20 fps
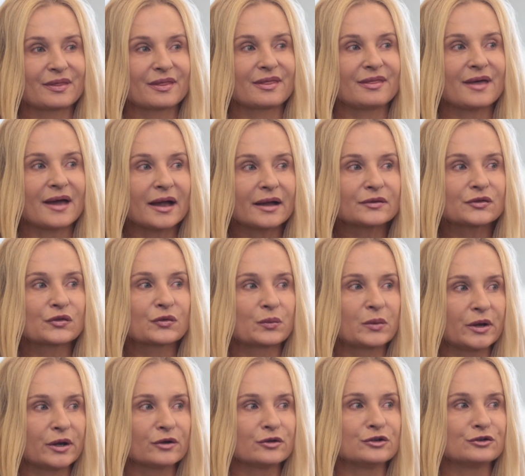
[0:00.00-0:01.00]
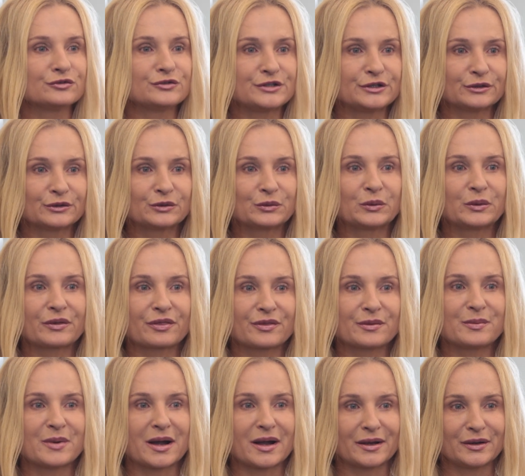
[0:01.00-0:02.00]
That's where you're dealing with
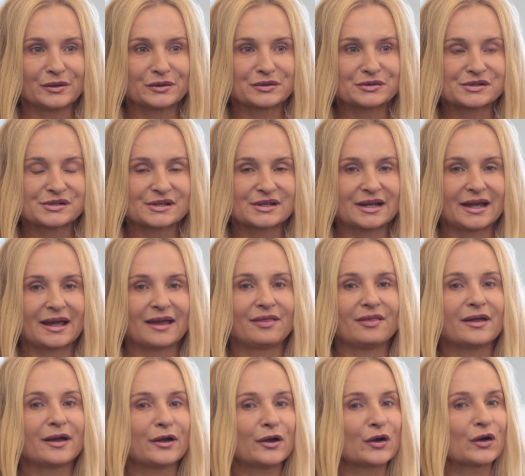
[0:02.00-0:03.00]
the buyers and